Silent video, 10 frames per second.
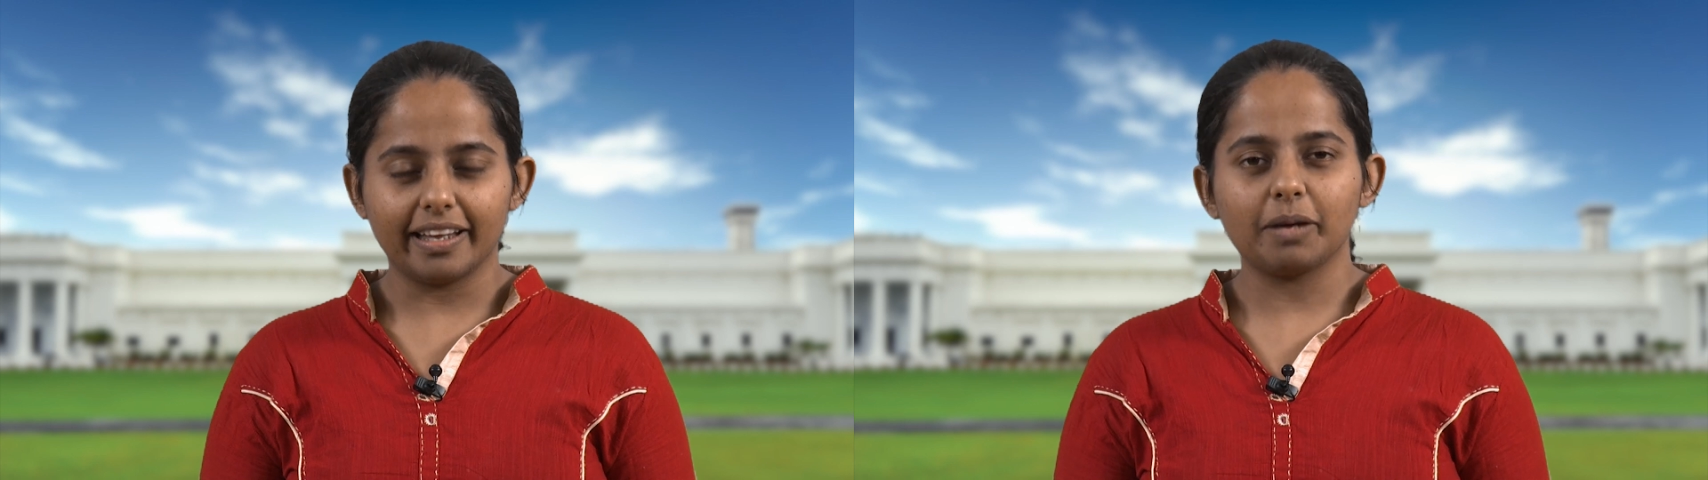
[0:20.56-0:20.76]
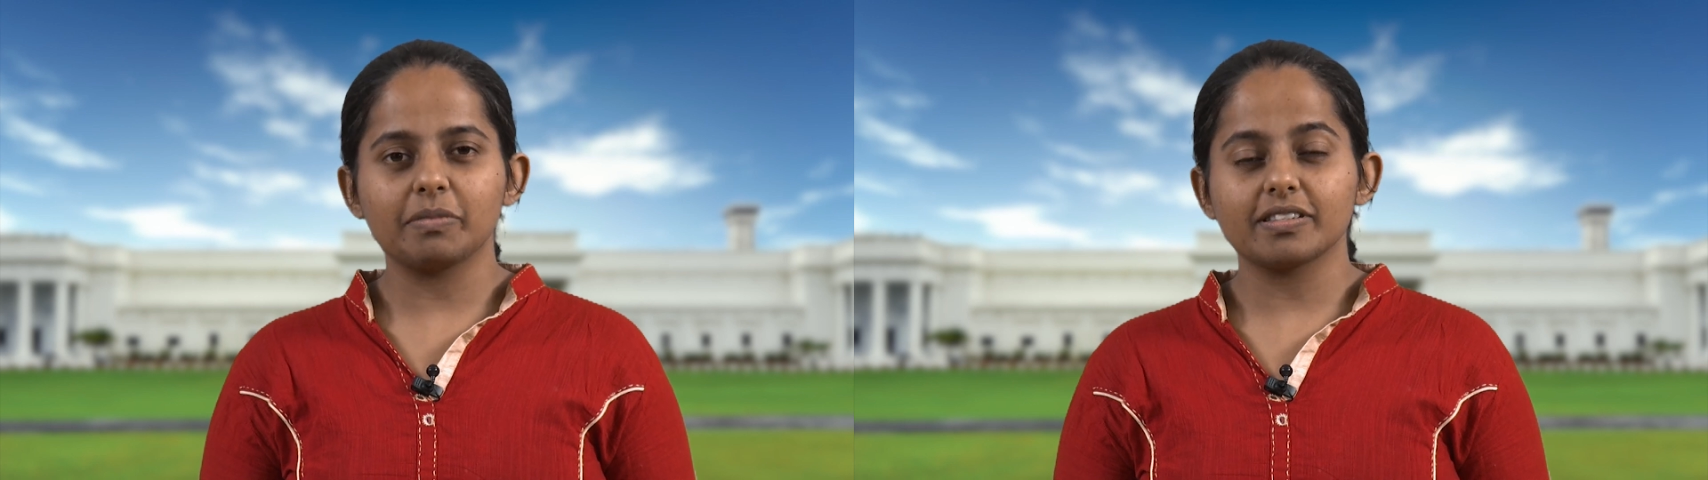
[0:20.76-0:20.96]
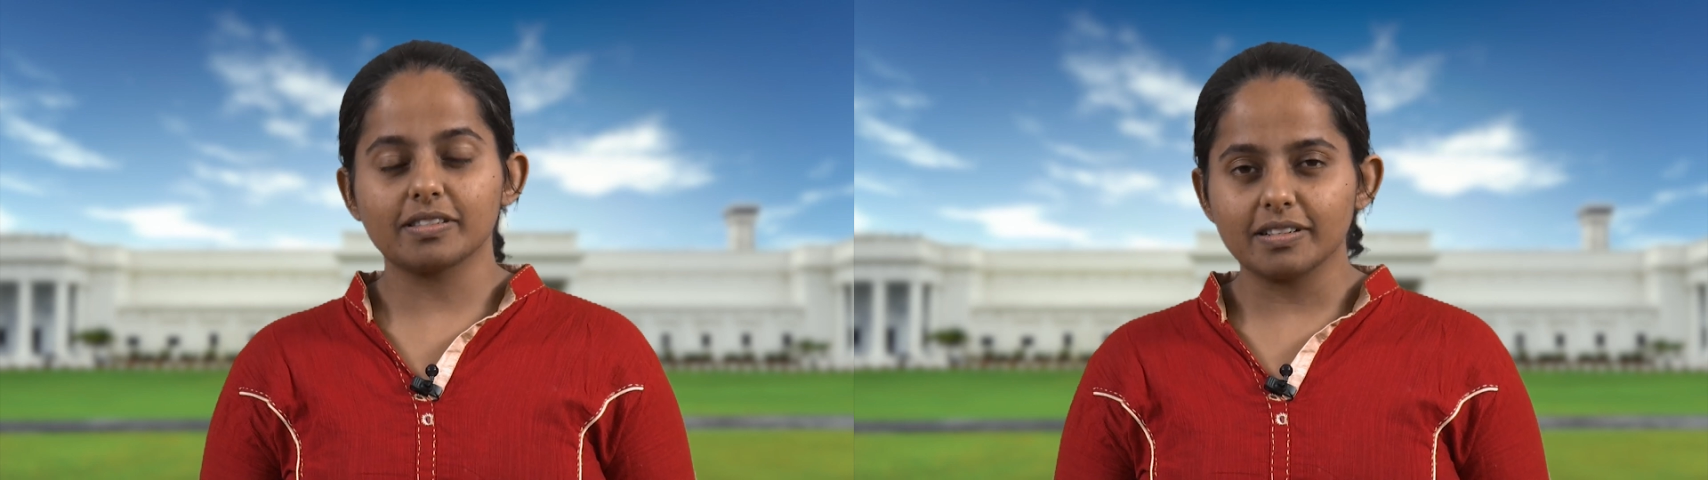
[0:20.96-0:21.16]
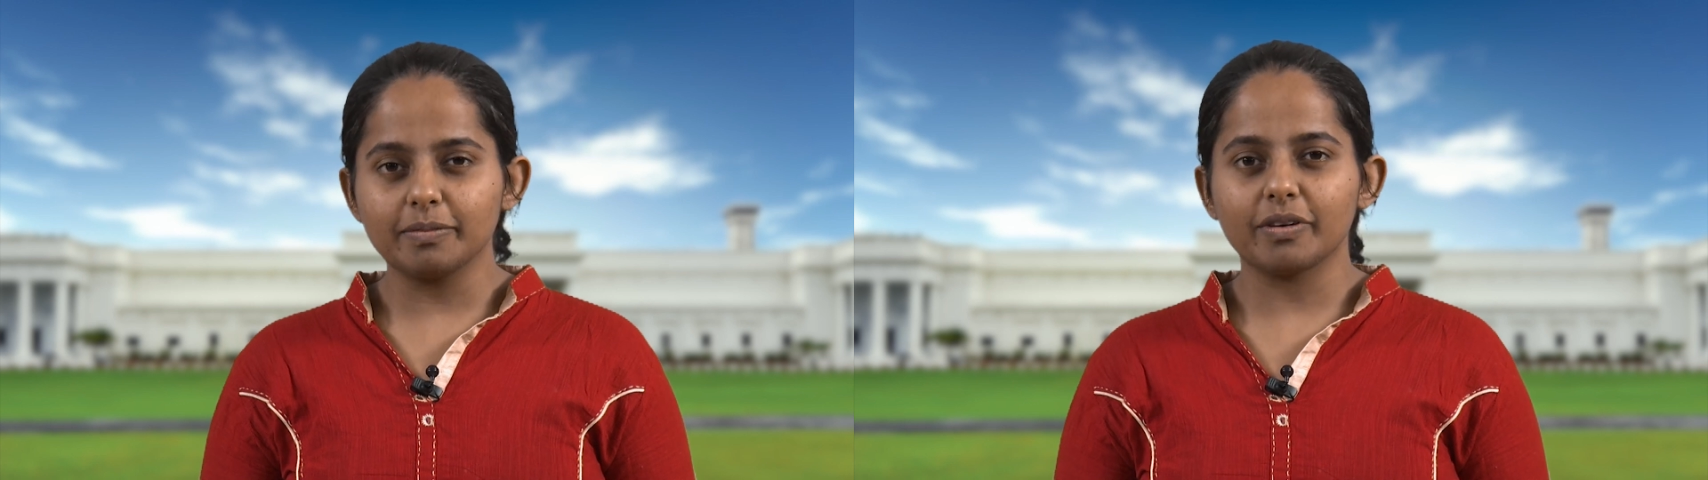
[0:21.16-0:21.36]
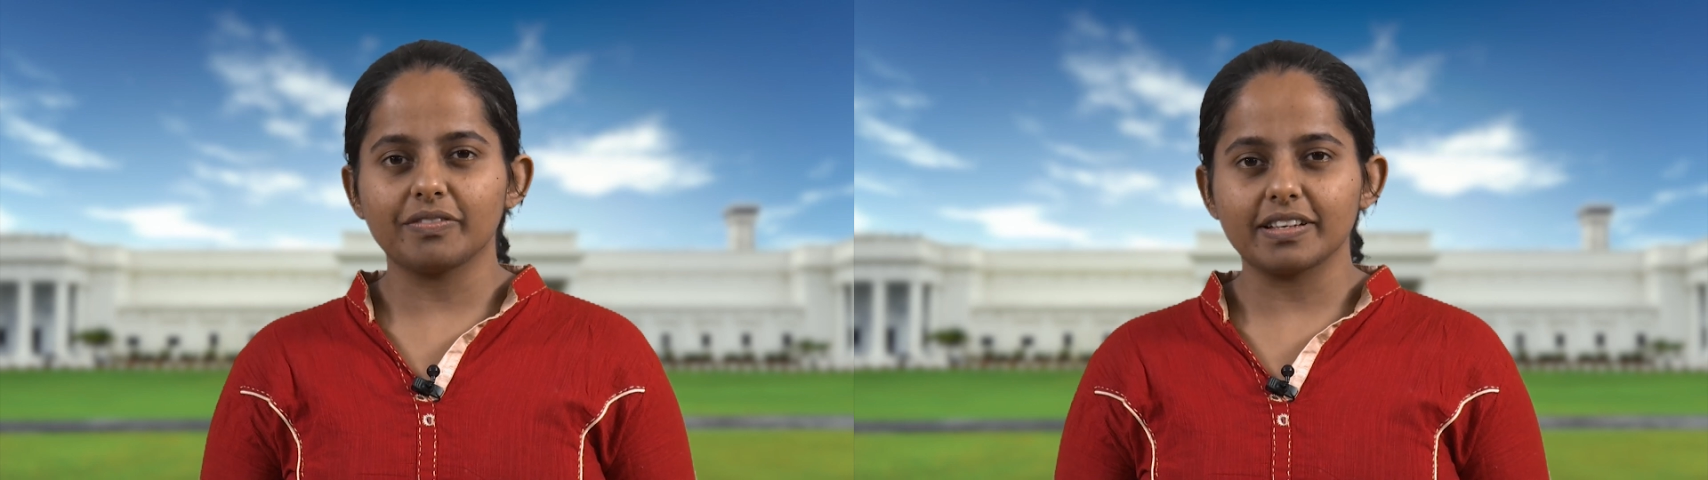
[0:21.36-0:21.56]
and I'm
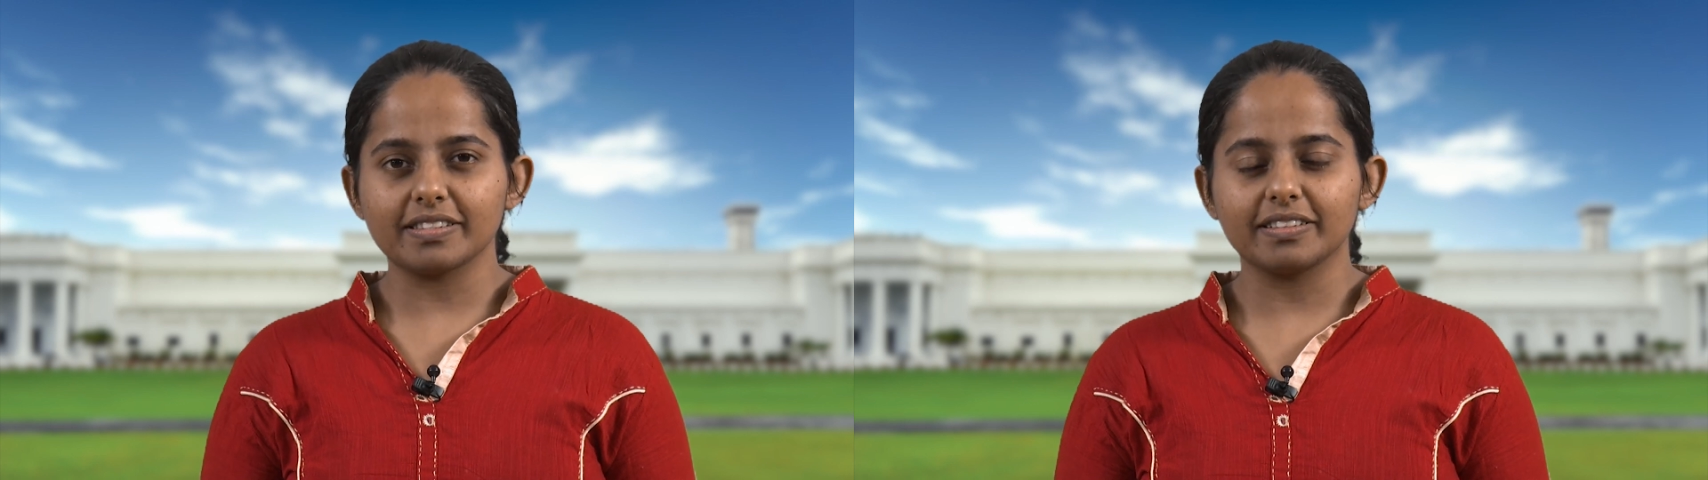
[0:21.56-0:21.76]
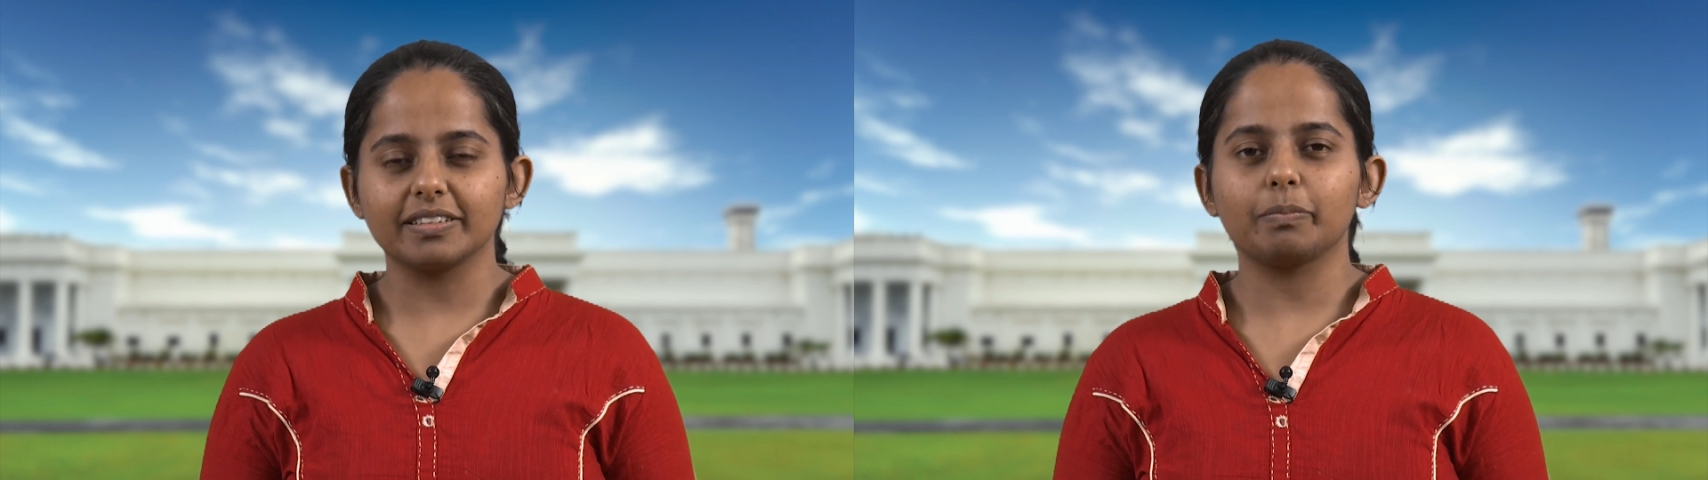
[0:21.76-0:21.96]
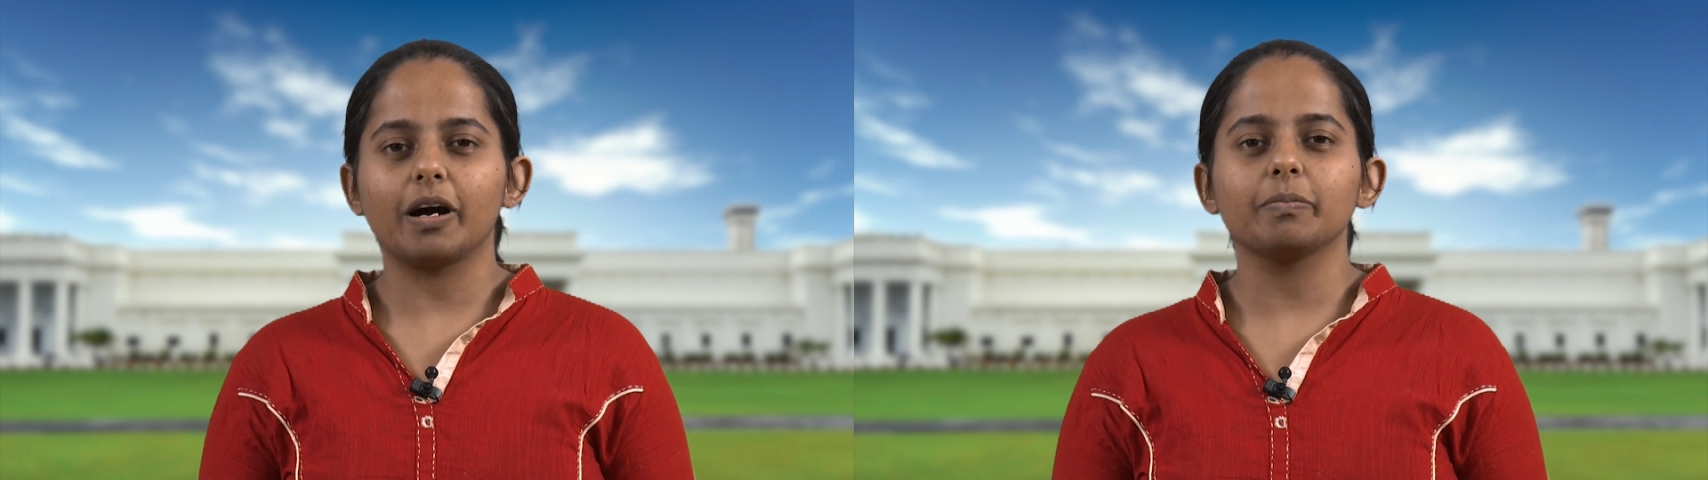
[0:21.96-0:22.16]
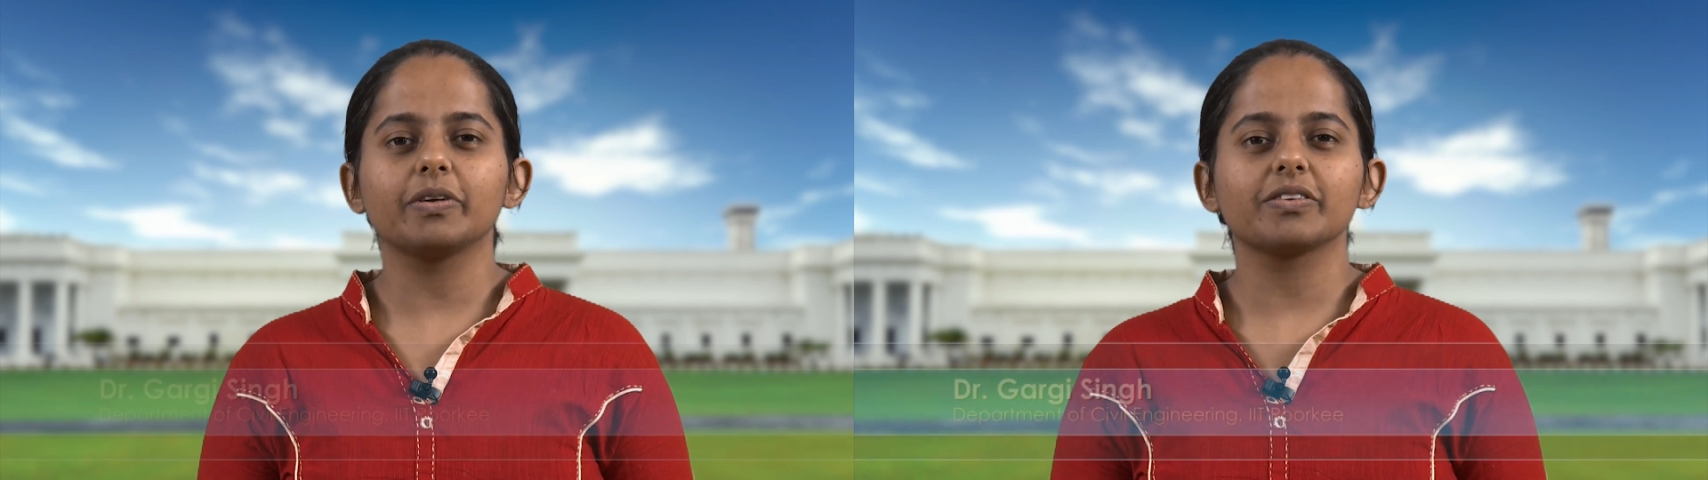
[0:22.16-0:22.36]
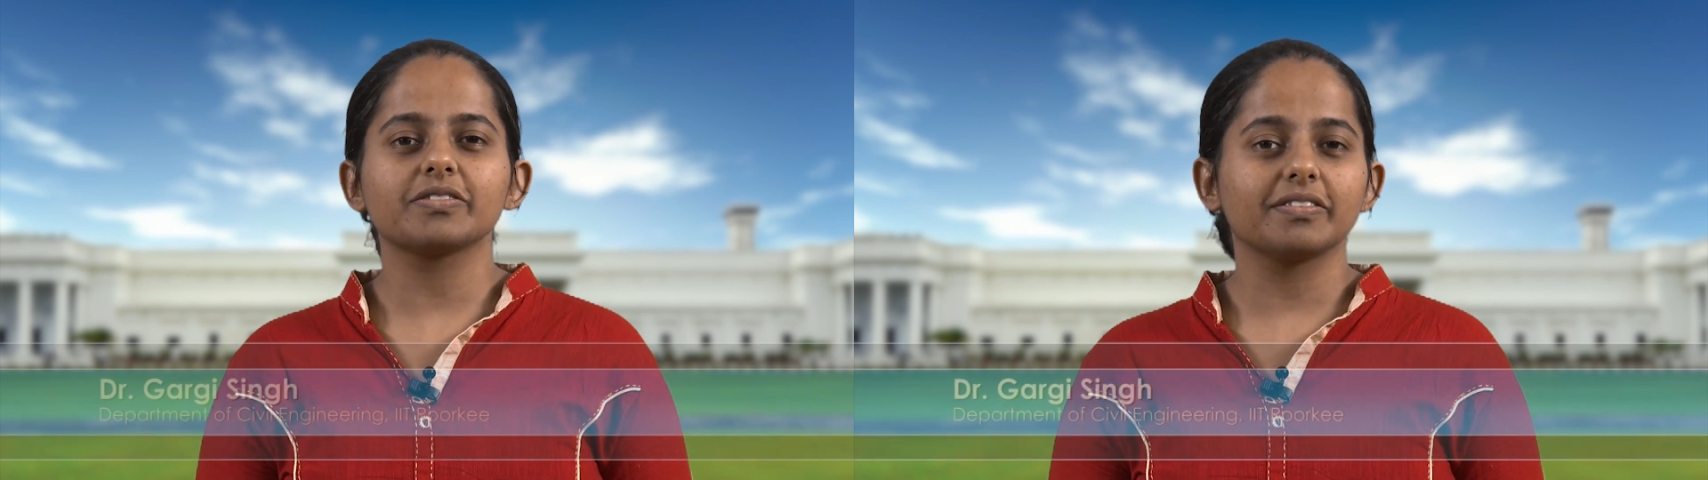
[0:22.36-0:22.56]
assistant professor in Department of